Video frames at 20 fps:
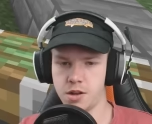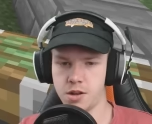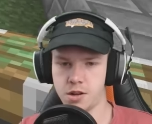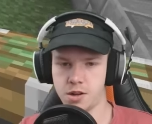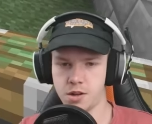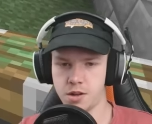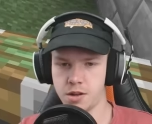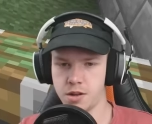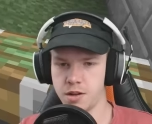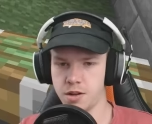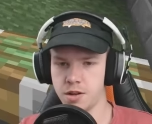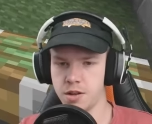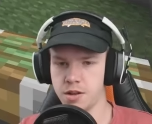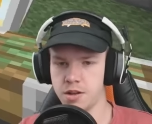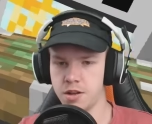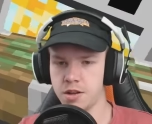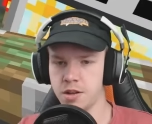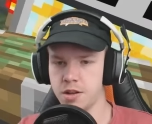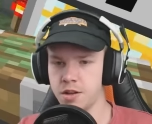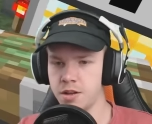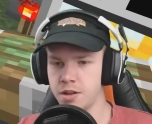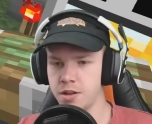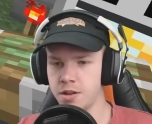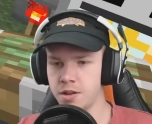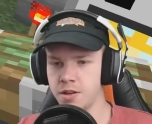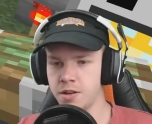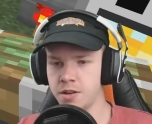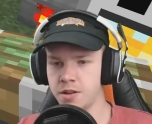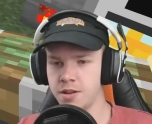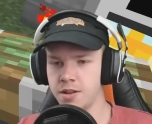
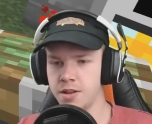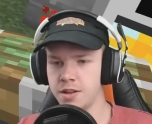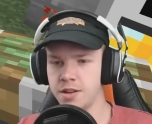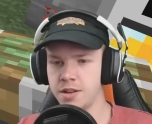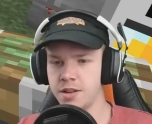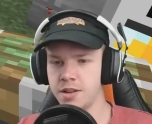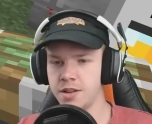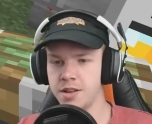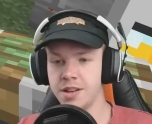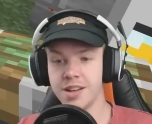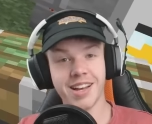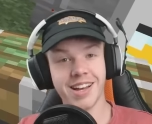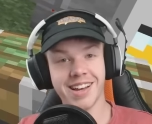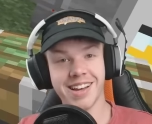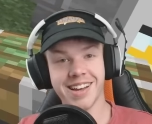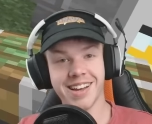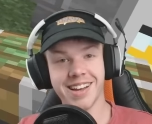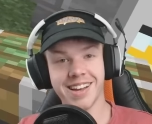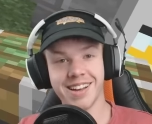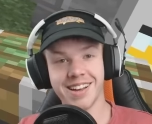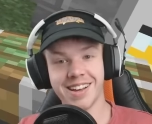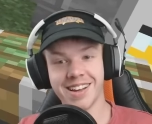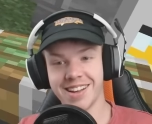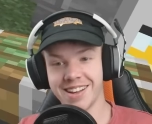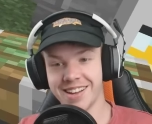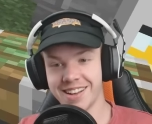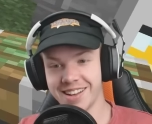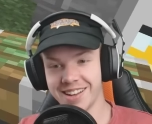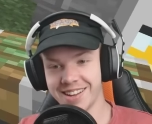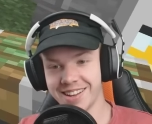
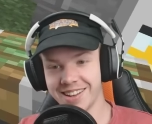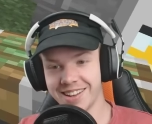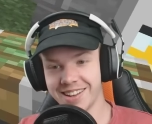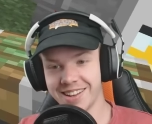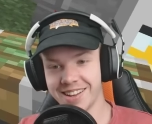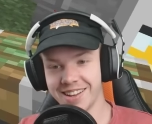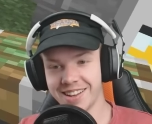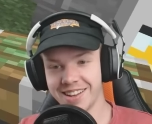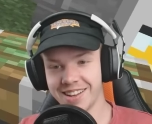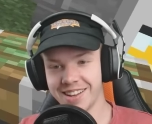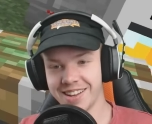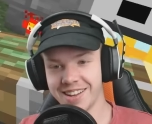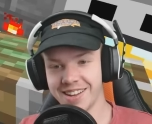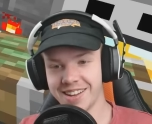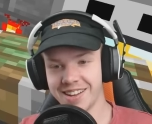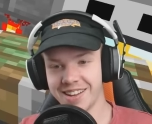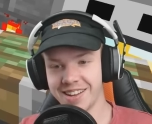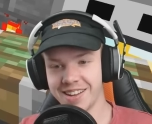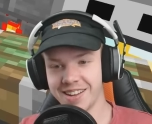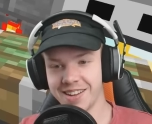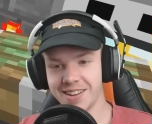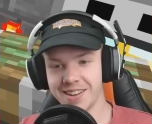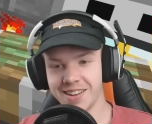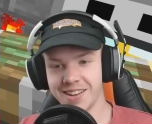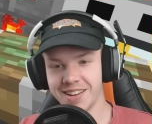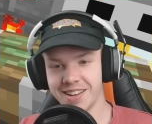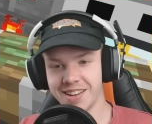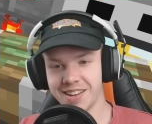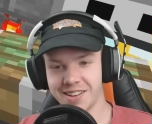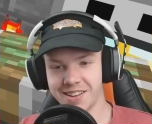
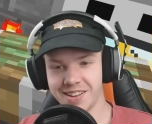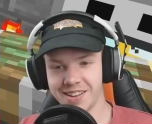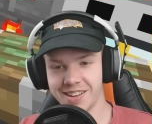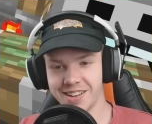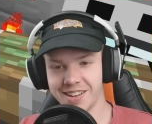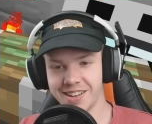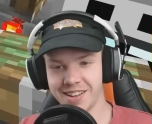No one is speaking in this clip.